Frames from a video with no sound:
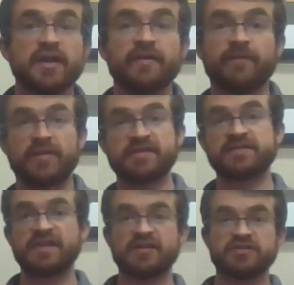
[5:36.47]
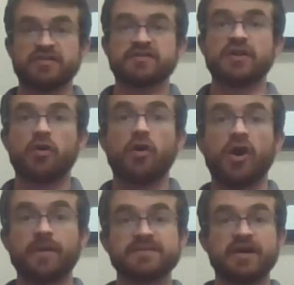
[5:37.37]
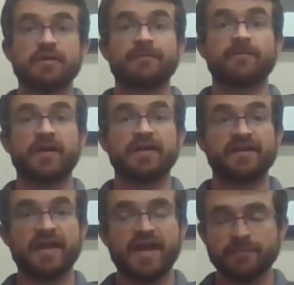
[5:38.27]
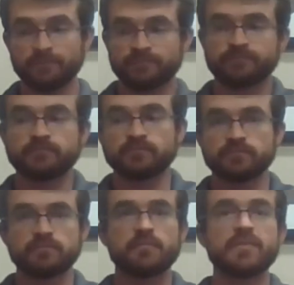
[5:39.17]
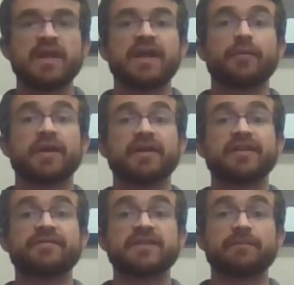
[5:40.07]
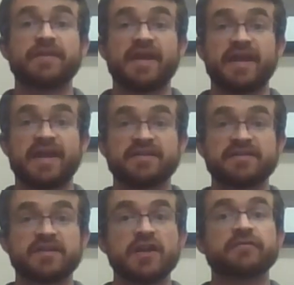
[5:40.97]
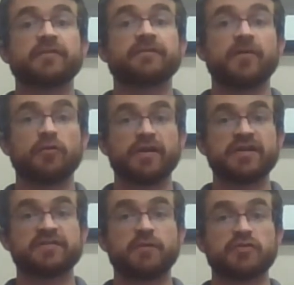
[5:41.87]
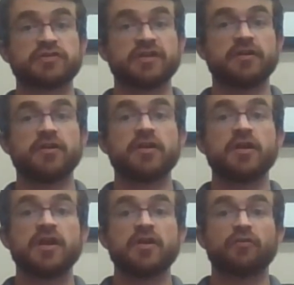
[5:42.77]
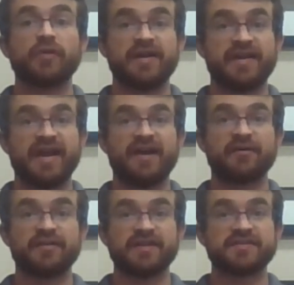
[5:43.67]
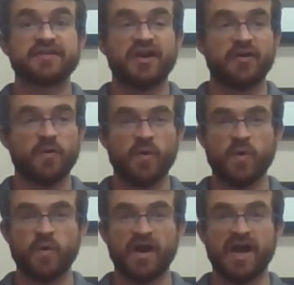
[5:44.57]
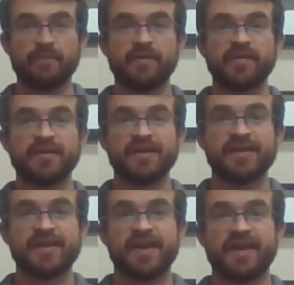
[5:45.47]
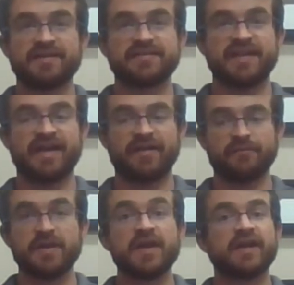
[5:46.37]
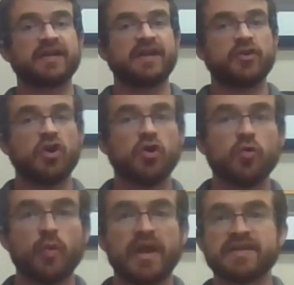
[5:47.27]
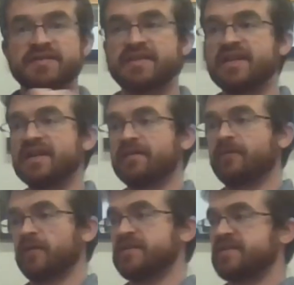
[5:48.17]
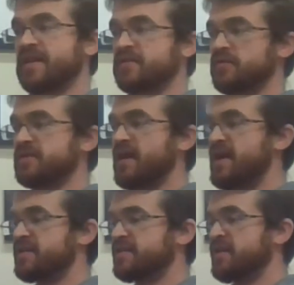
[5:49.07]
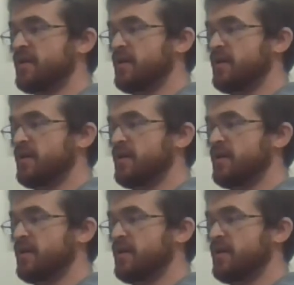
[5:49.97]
for this session. So arms out in front again, and we're going to lift up the hands for full range of motion right now. Let's go. Up and down. Again, no weights needed for this exercise